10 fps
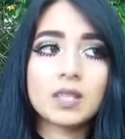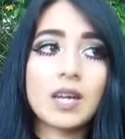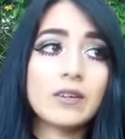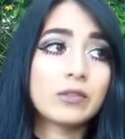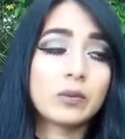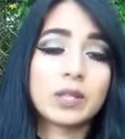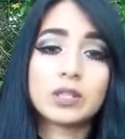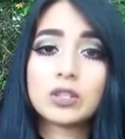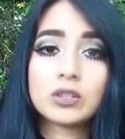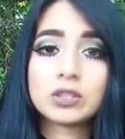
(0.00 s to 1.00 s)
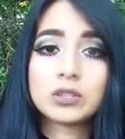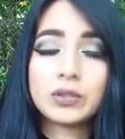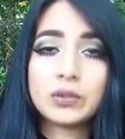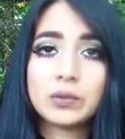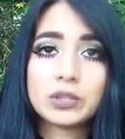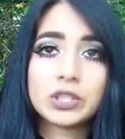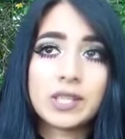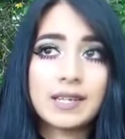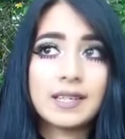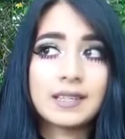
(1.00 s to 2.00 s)
Everyone goes through
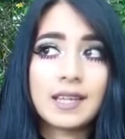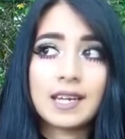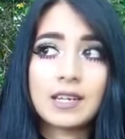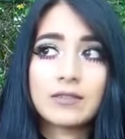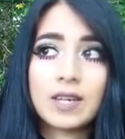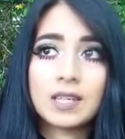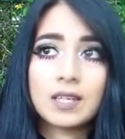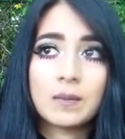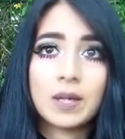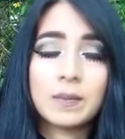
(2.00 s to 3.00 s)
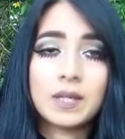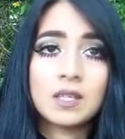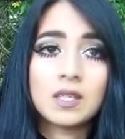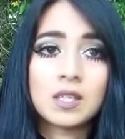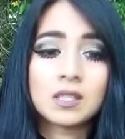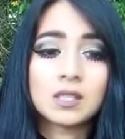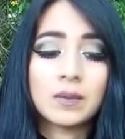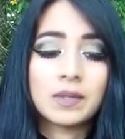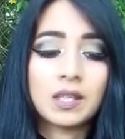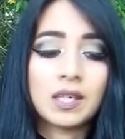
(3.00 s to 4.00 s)
shit in life, and it might be
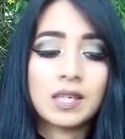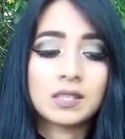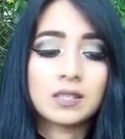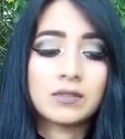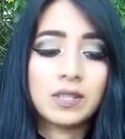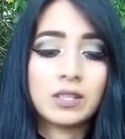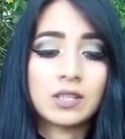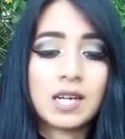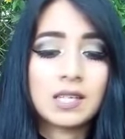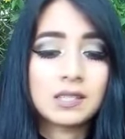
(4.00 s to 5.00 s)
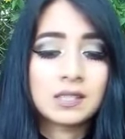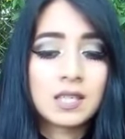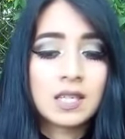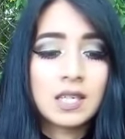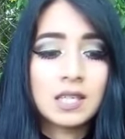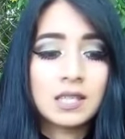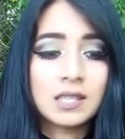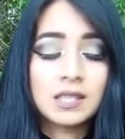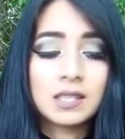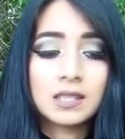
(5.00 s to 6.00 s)
something as severe as an
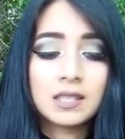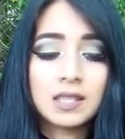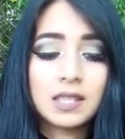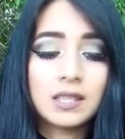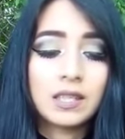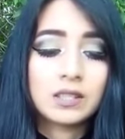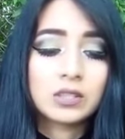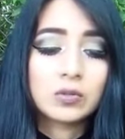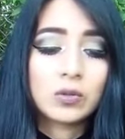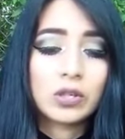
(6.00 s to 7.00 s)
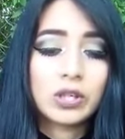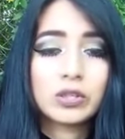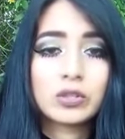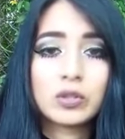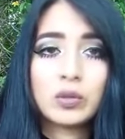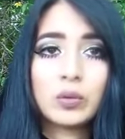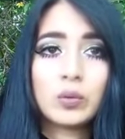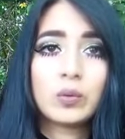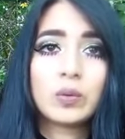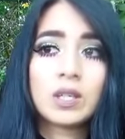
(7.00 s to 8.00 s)
eating disorder
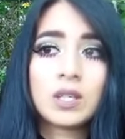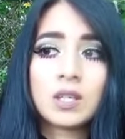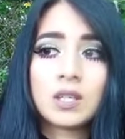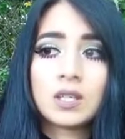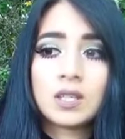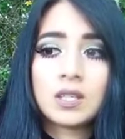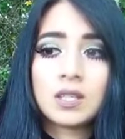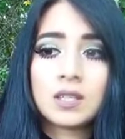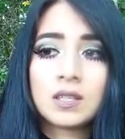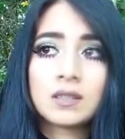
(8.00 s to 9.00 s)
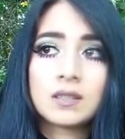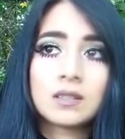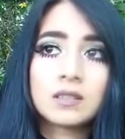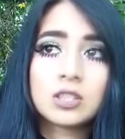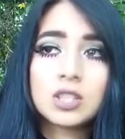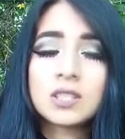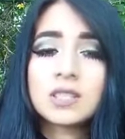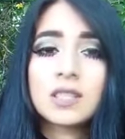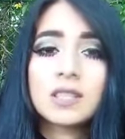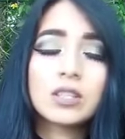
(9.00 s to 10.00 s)
to
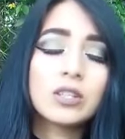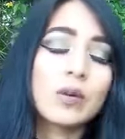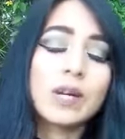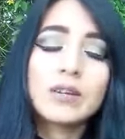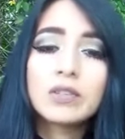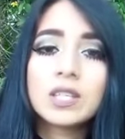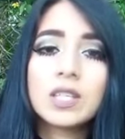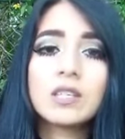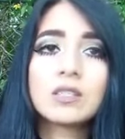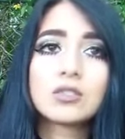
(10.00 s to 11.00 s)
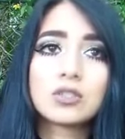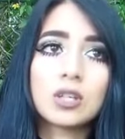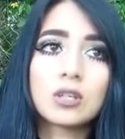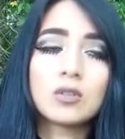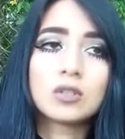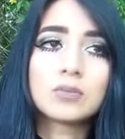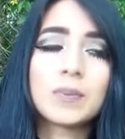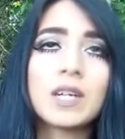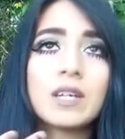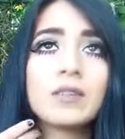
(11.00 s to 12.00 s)
just, everyday struggles.
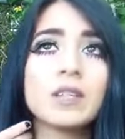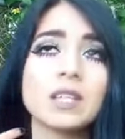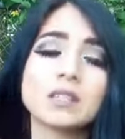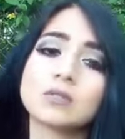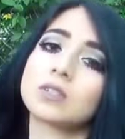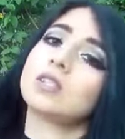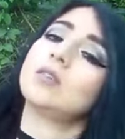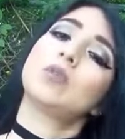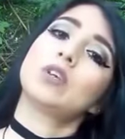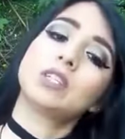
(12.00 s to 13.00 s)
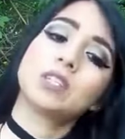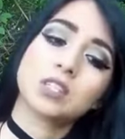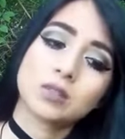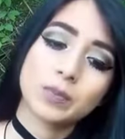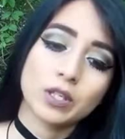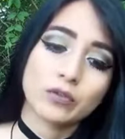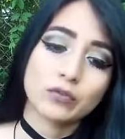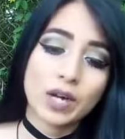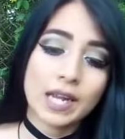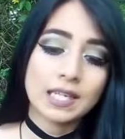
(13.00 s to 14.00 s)
But I feel like it's really important to just be a
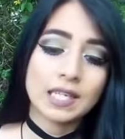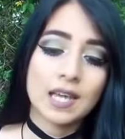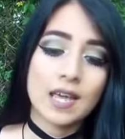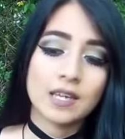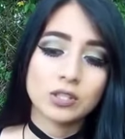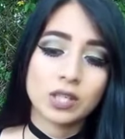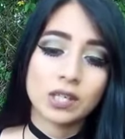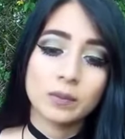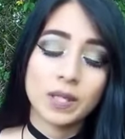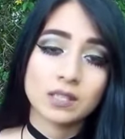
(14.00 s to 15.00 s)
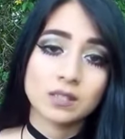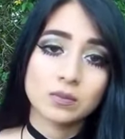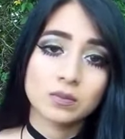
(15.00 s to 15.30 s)
friend and try to be as